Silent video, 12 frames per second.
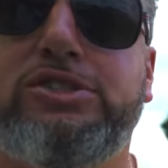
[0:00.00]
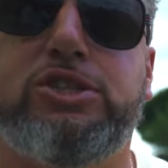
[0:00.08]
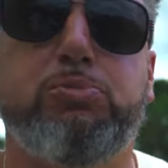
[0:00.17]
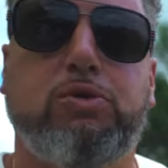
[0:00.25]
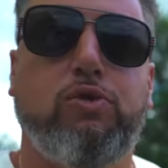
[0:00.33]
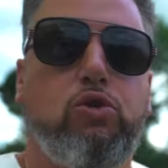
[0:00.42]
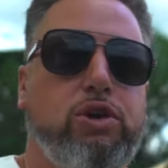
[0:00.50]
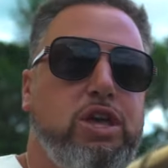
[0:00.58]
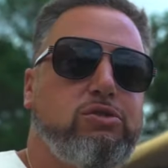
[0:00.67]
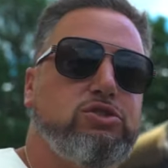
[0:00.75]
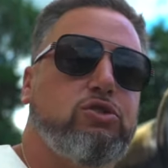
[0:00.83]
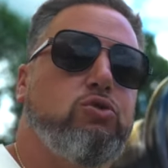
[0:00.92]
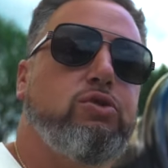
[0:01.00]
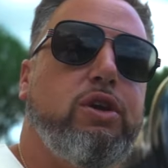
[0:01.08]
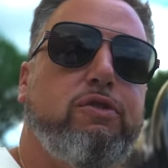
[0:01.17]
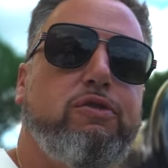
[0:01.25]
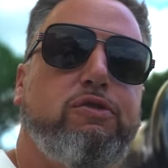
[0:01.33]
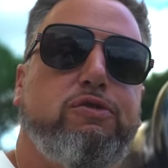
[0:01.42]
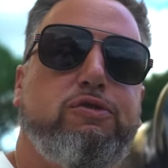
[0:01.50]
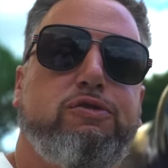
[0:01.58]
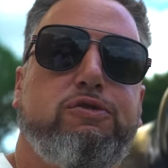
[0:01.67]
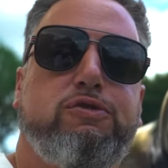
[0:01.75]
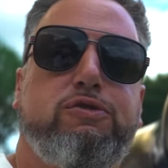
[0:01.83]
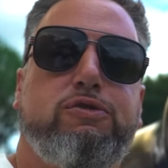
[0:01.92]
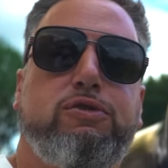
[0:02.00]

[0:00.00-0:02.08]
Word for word: since parochial school. Your flow don't